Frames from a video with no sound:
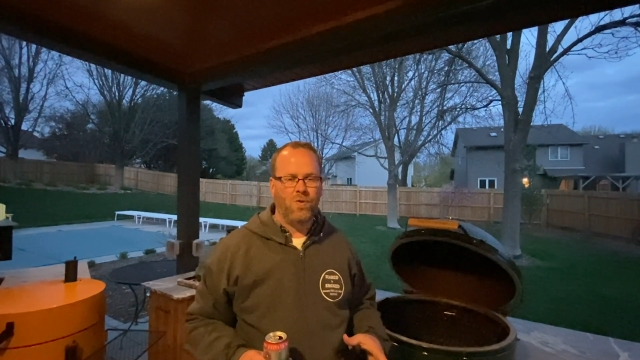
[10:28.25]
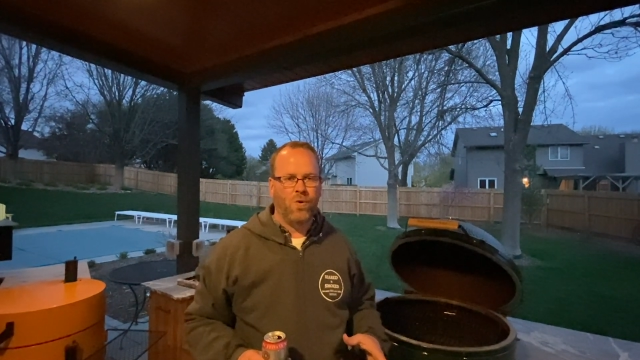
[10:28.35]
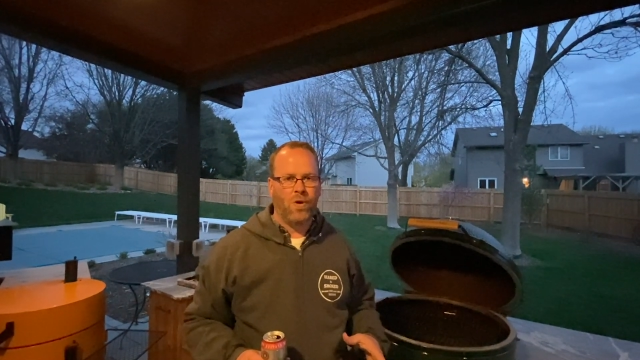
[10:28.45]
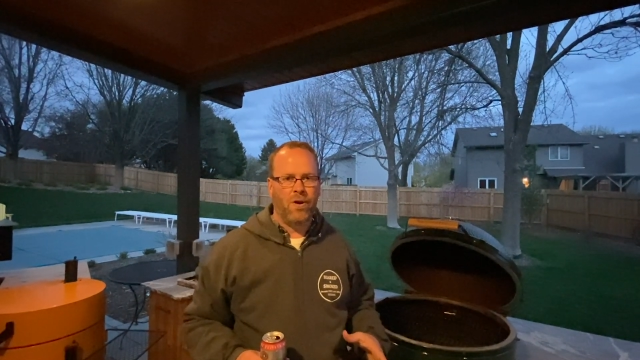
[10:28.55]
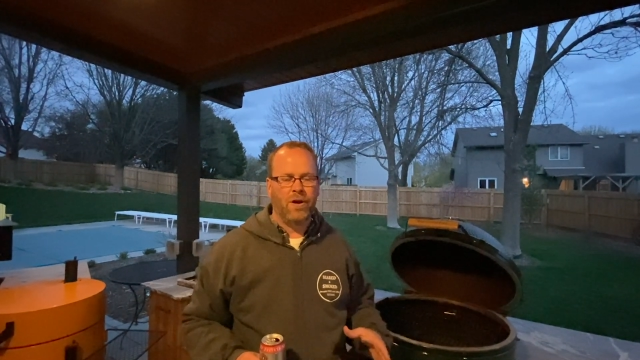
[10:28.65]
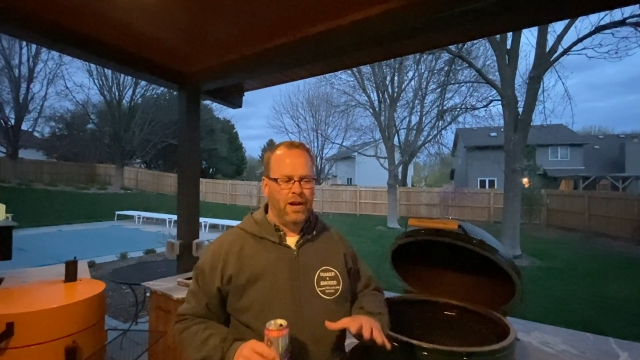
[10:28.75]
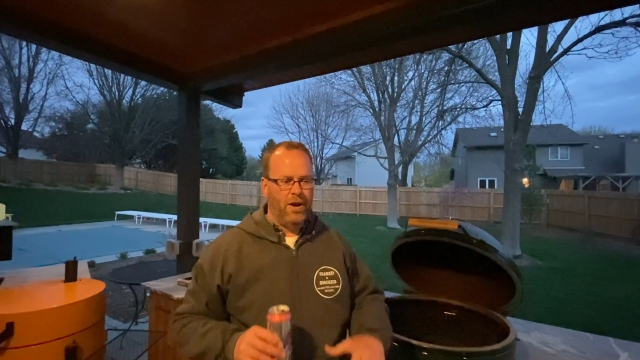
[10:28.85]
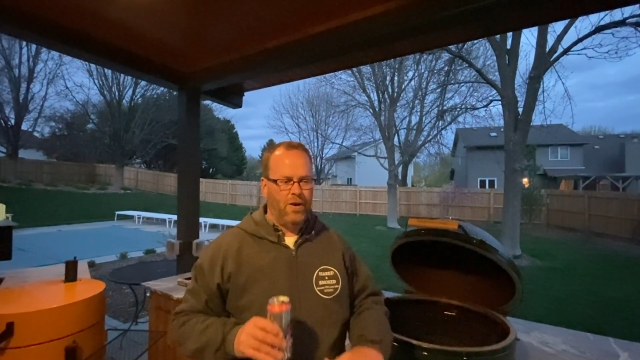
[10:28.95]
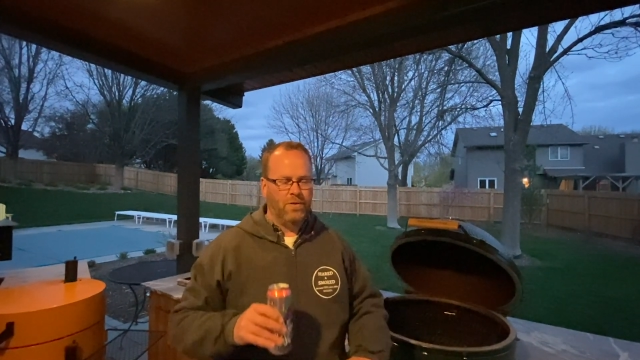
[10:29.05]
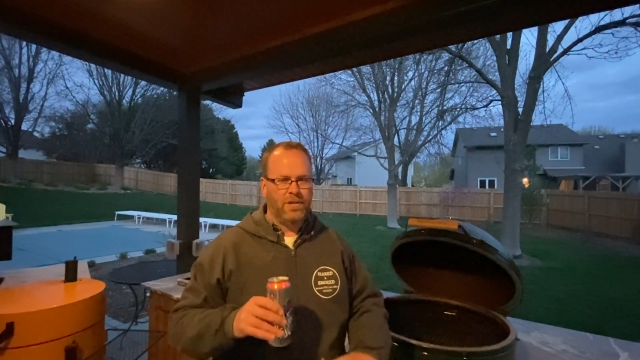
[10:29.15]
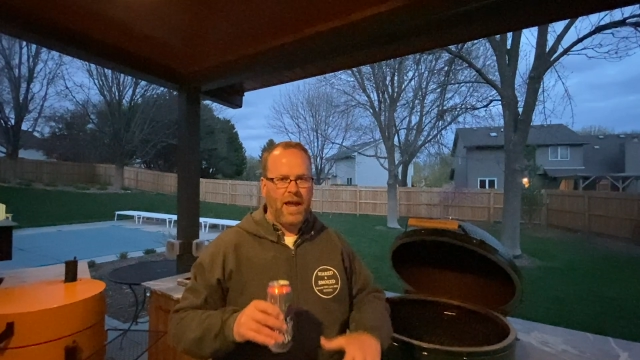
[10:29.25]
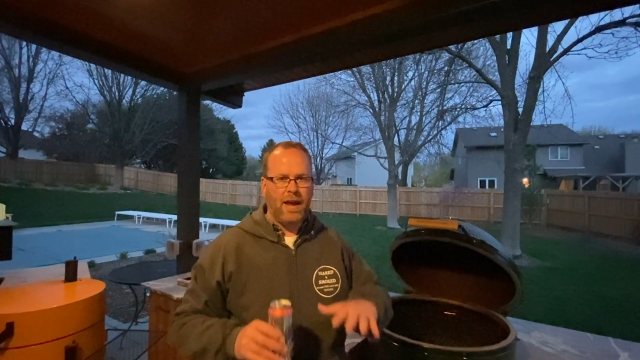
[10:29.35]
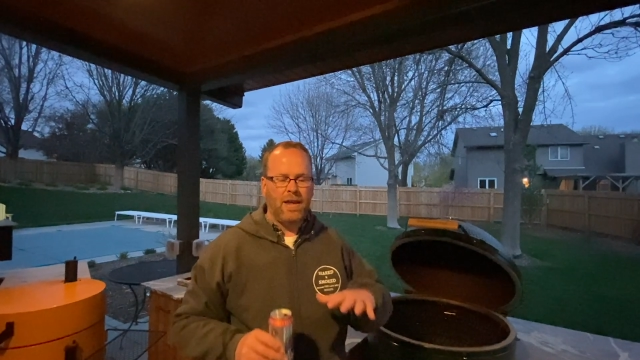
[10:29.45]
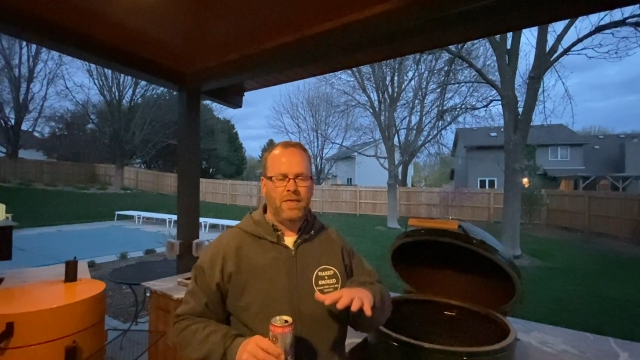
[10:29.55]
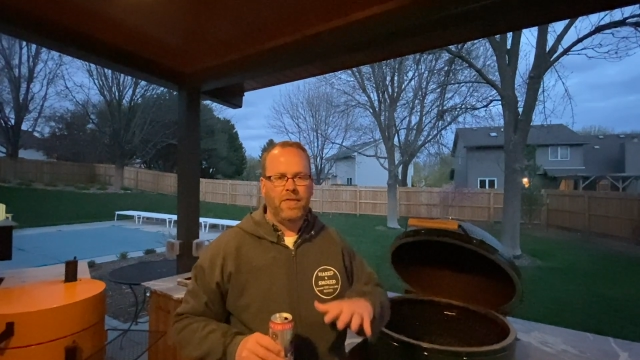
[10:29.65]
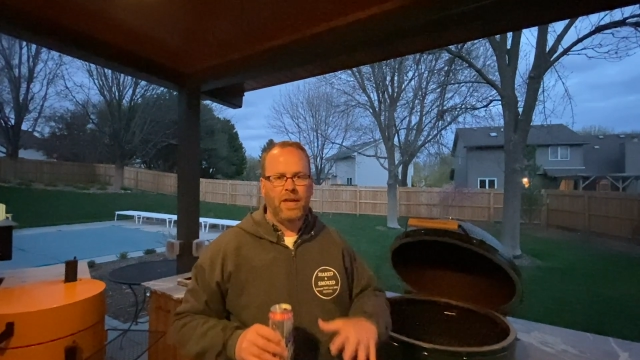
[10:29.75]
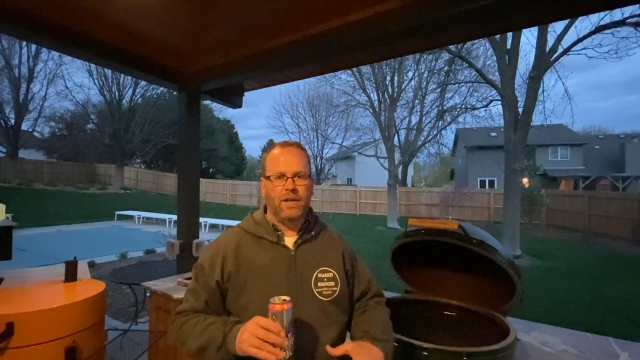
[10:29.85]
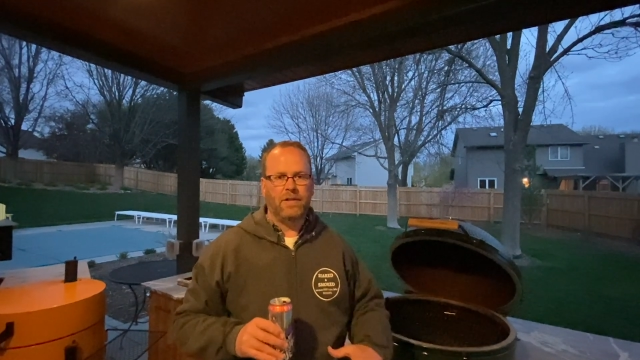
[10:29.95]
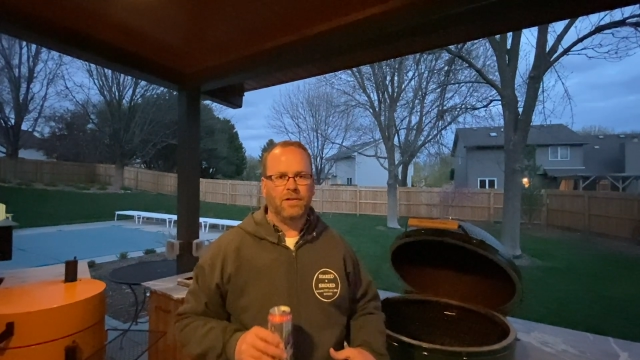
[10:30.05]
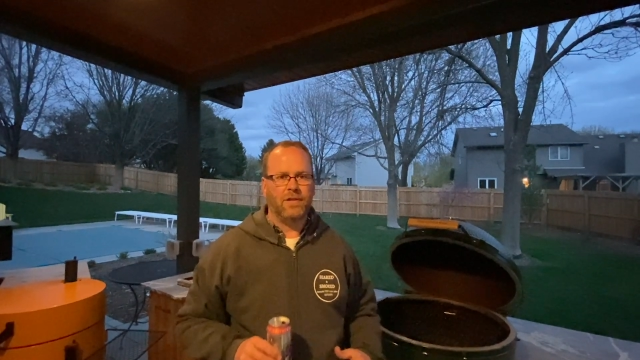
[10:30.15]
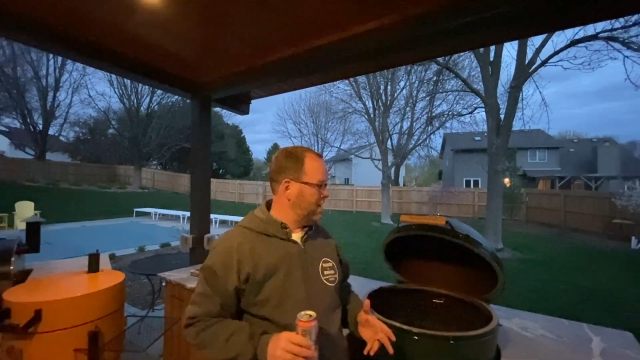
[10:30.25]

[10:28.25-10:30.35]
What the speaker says: or, you know, stacking things.